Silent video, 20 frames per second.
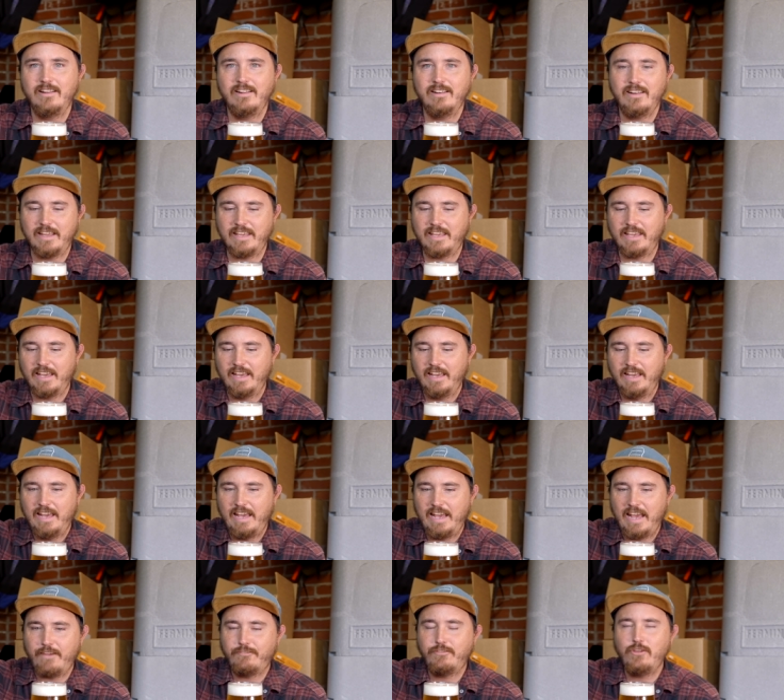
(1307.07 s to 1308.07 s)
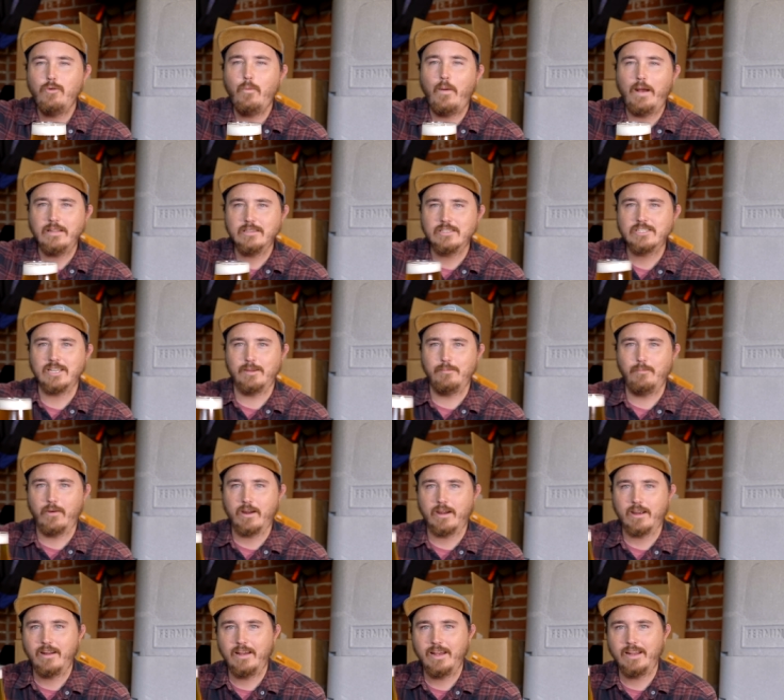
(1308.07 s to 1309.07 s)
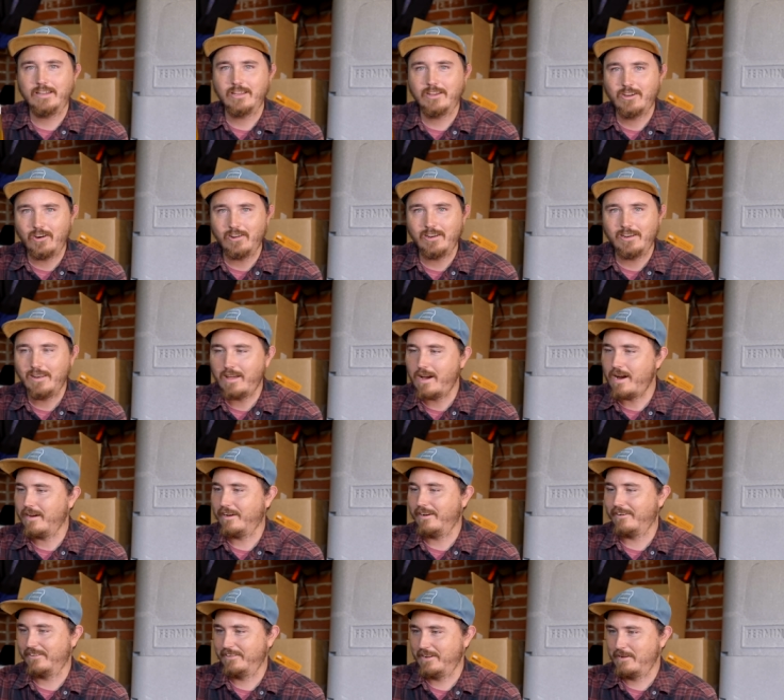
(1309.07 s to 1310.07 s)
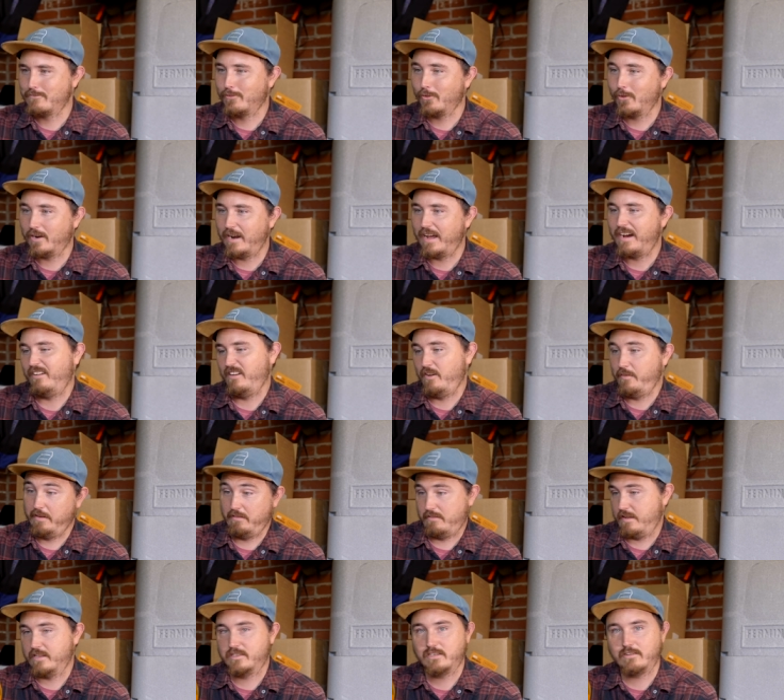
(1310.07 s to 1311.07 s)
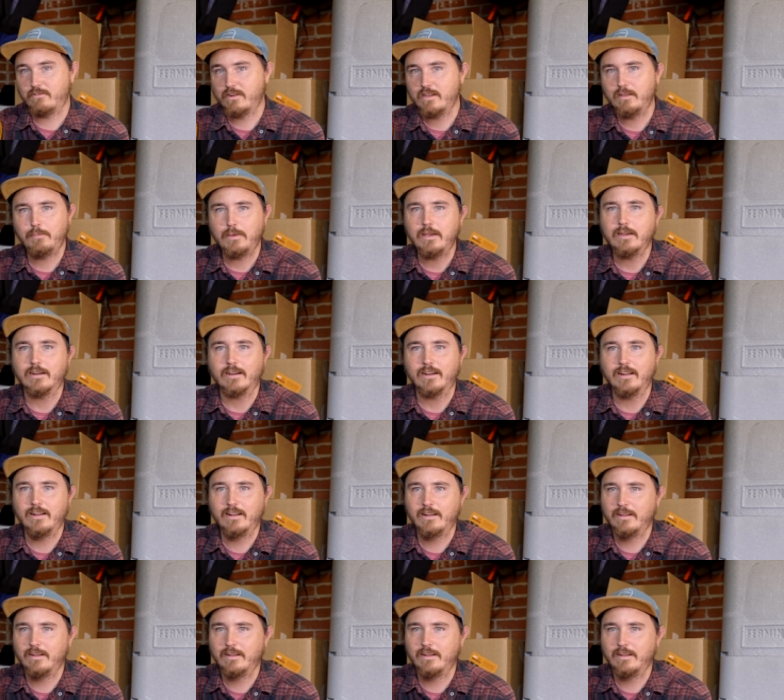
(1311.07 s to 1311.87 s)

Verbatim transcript: Like if you went somewhere and got a lager and they brought it out and you went, that's a real beer.